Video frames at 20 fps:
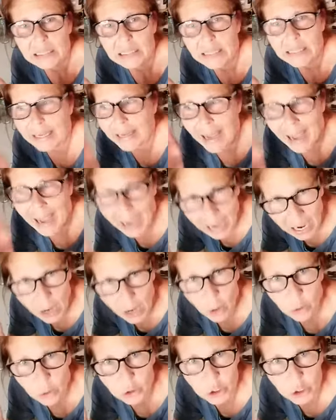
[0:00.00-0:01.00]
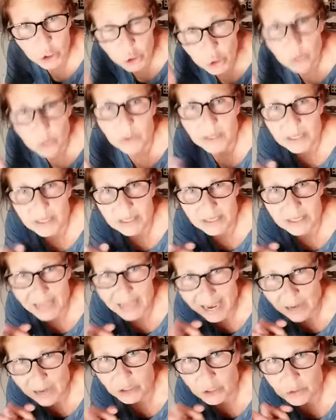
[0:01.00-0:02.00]
like how to do this,
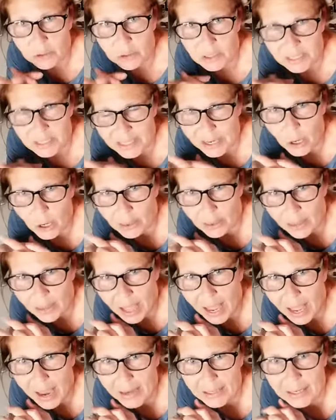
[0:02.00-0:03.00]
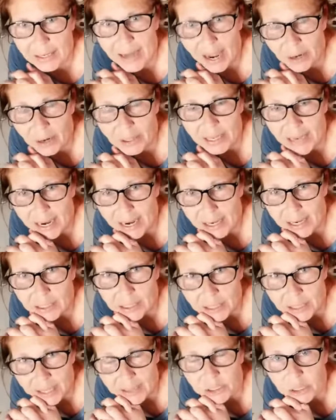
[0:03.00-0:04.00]
how to do this thing online, and how to gain
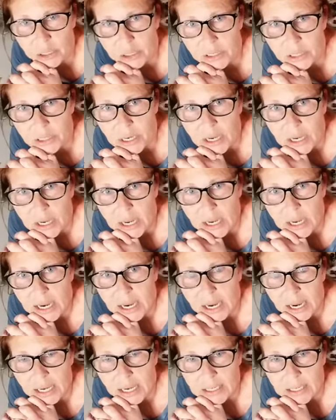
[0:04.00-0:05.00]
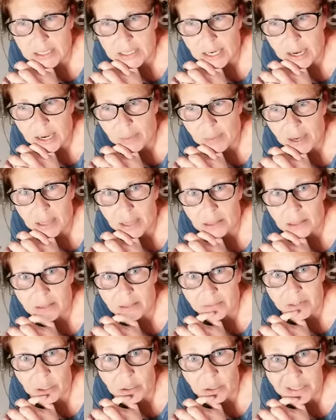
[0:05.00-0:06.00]
collectors and uh, make a
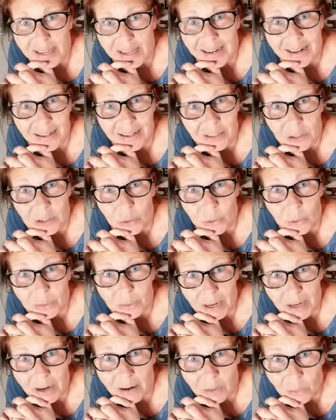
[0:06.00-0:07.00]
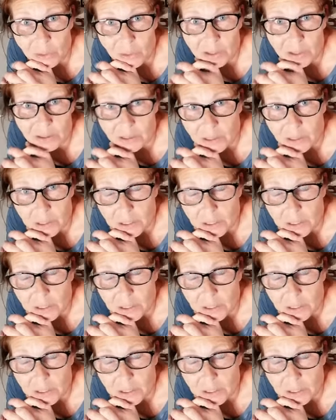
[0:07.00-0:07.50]
living or a side hustle with my artwork.